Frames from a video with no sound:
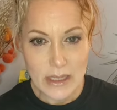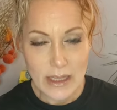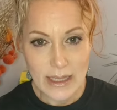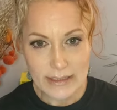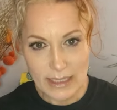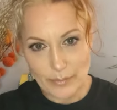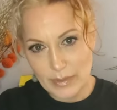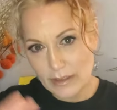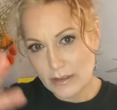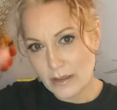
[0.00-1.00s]
it has that
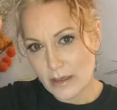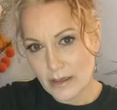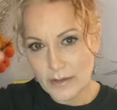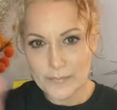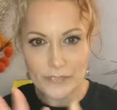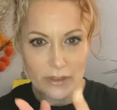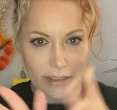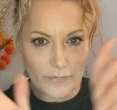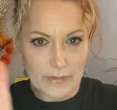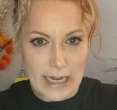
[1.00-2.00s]
big,
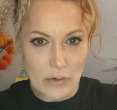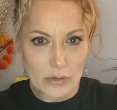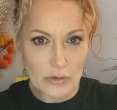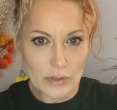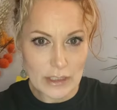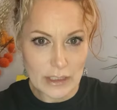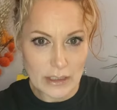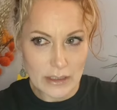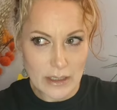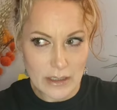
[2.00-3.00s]
like flower-looking